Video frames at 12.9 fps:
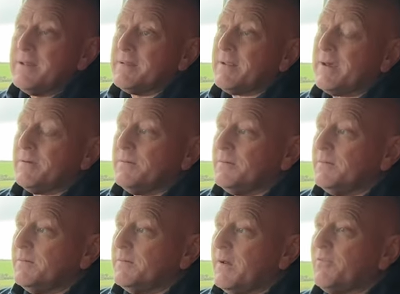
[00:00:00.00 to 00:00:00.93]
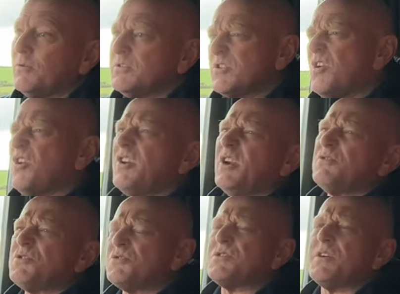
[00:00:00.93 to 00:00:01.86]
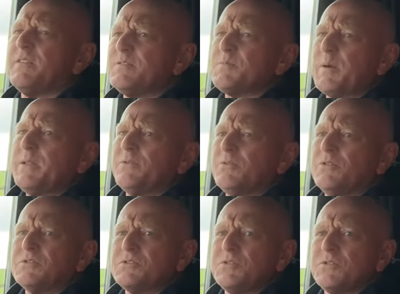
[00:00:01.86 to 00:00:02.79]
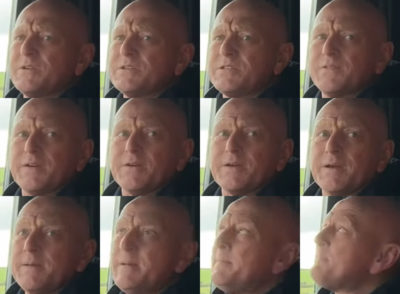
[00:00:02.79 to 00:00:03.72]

Now, everyone goes, oh, you know, truck drivers break the rules and all the rest of it. Okay.